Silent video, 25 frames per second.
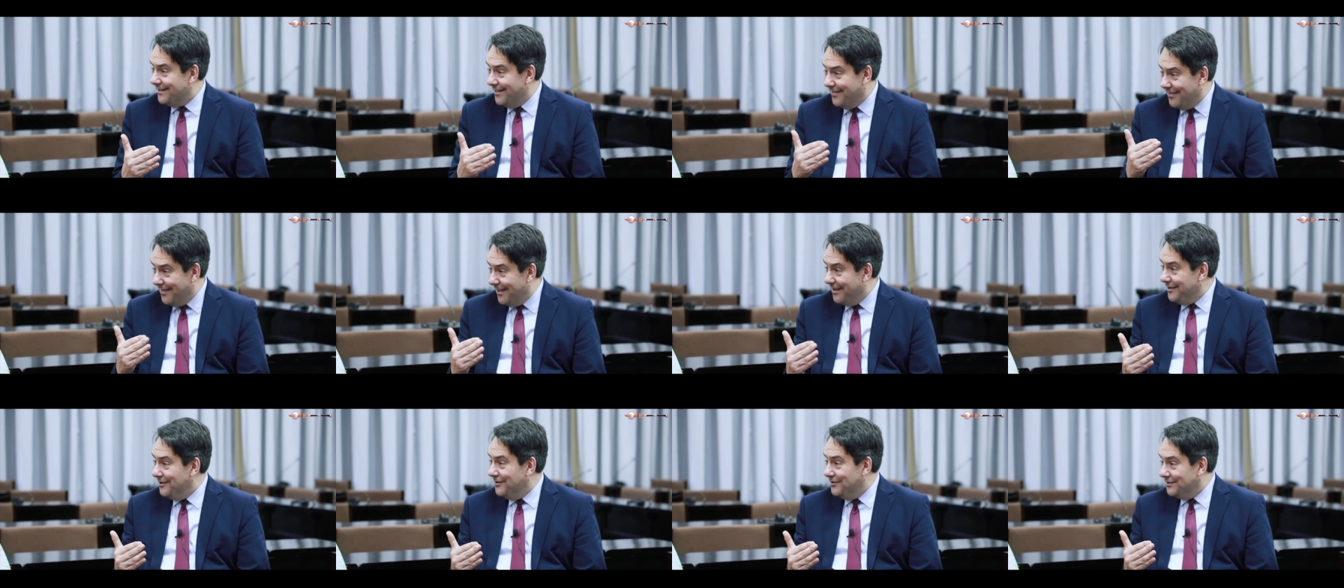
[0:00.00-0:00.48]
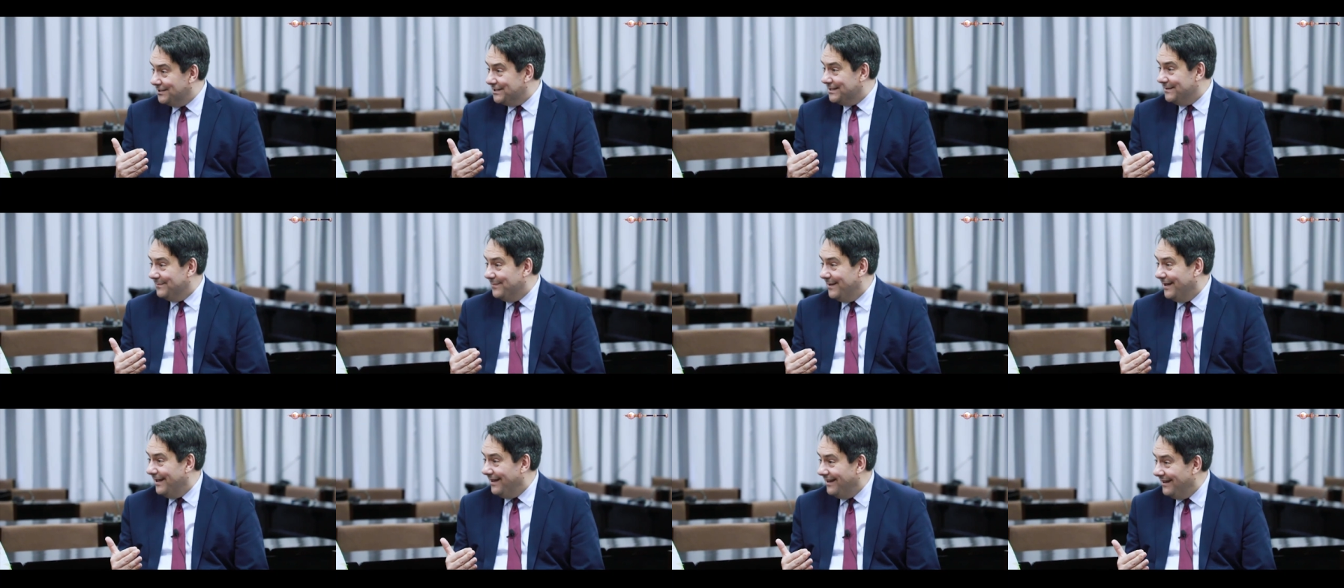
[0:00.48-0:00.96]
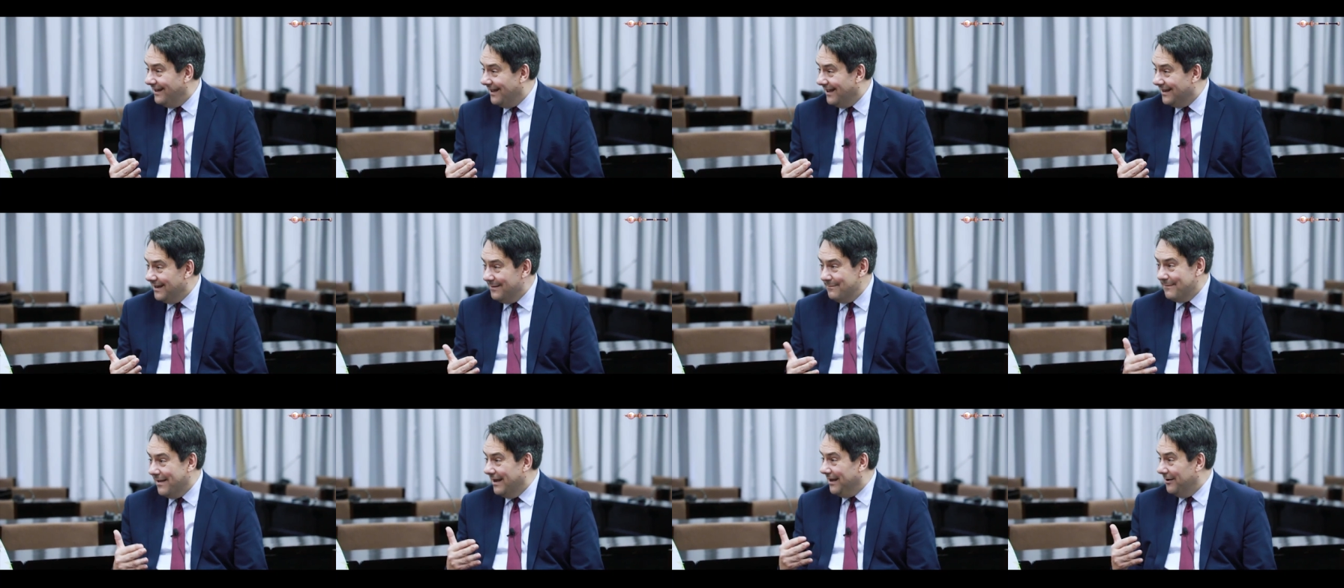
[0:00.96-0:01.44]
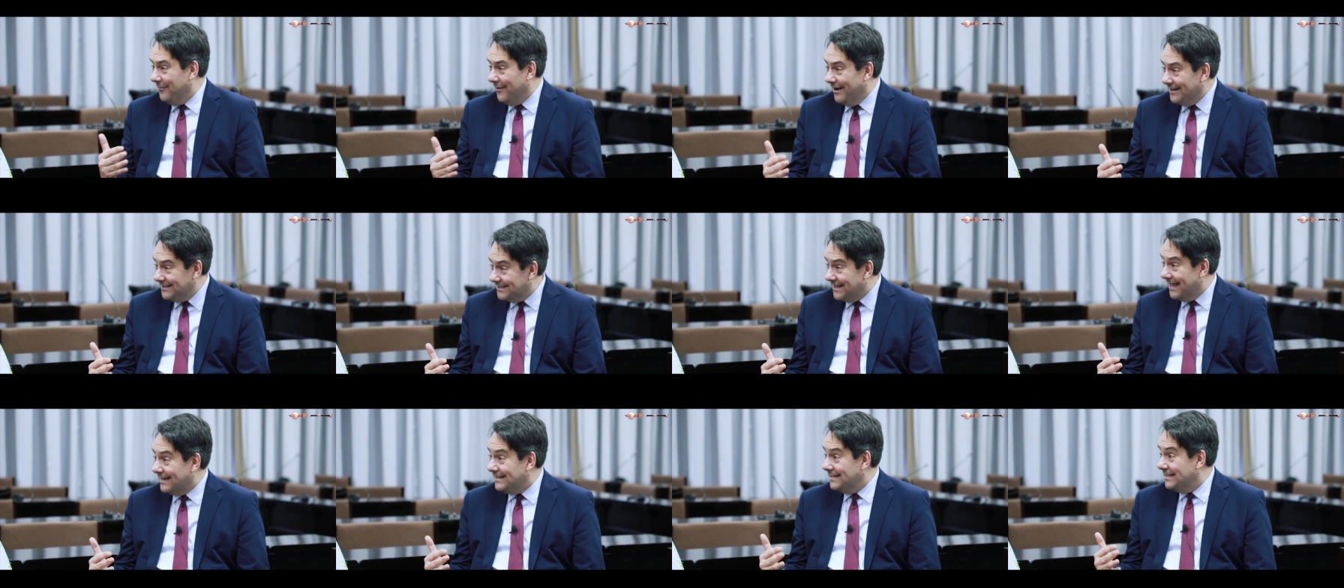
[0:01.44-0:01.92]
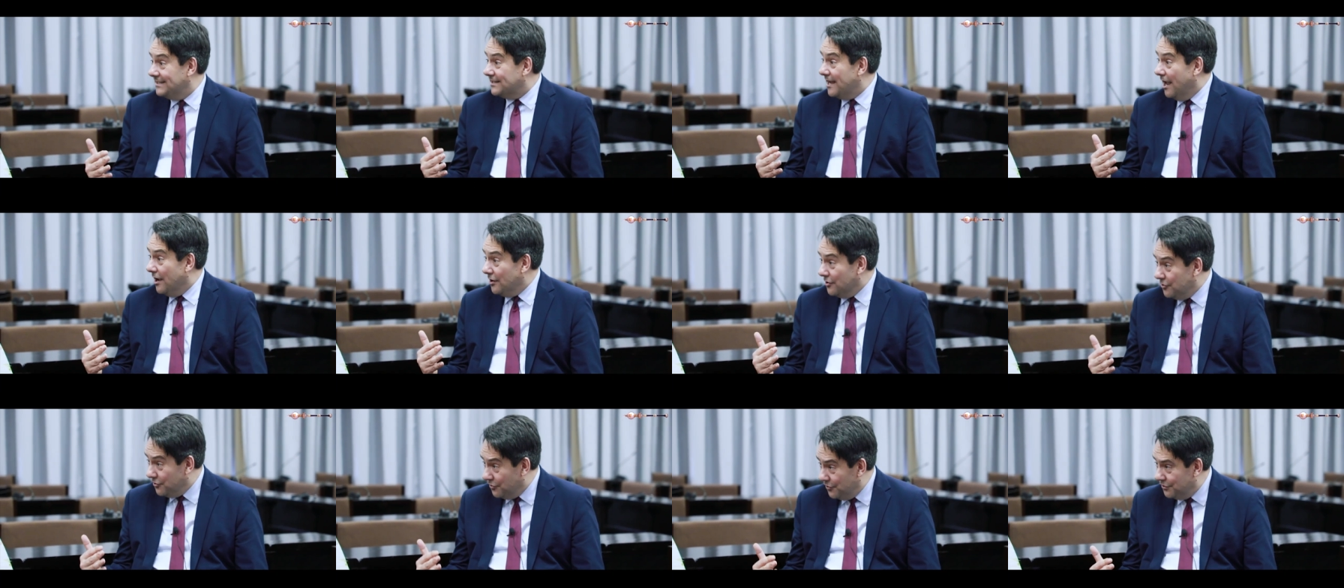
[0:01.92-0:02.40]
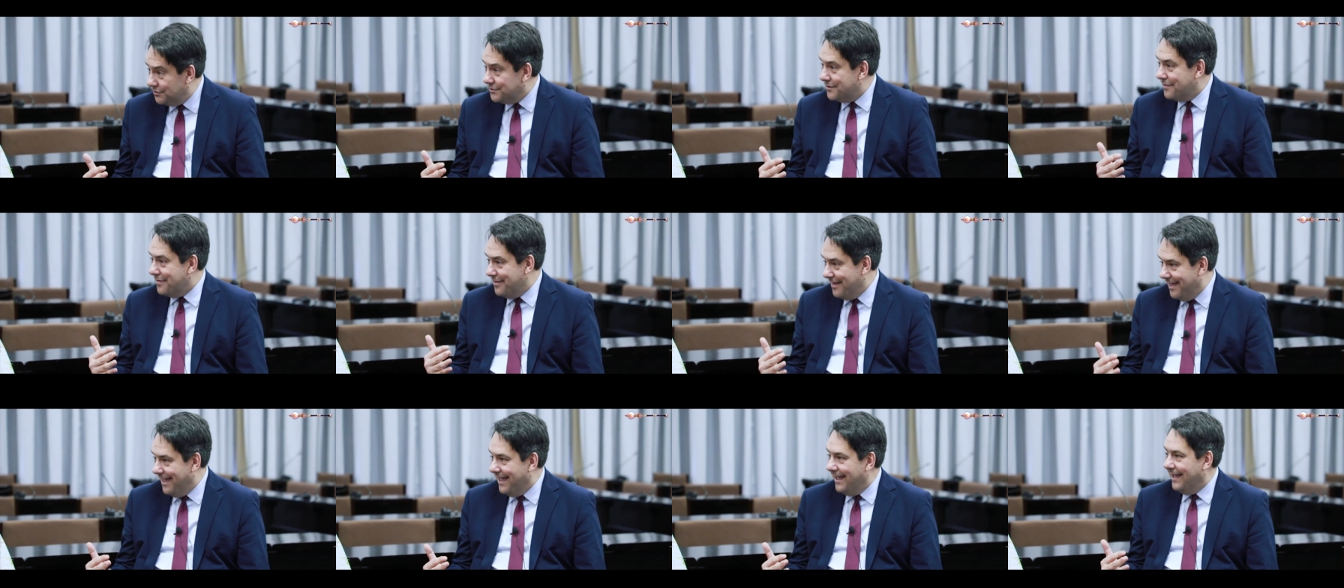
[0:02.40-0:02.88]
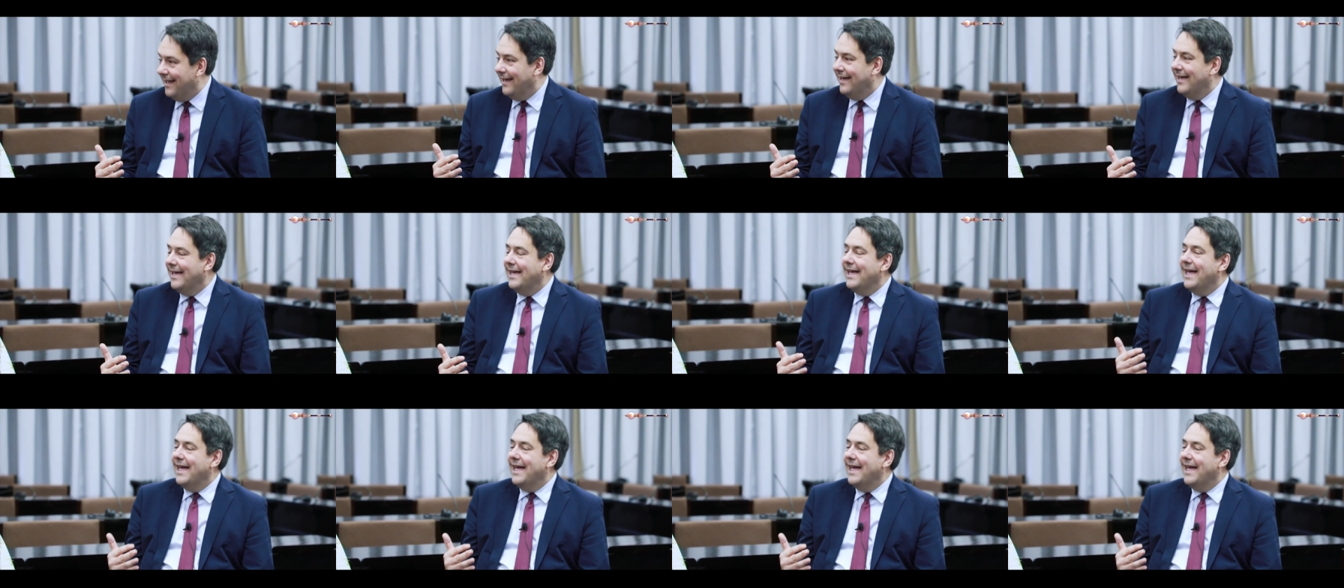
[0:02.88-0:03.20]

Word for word: that there used to be, and in many ways that is a good thing.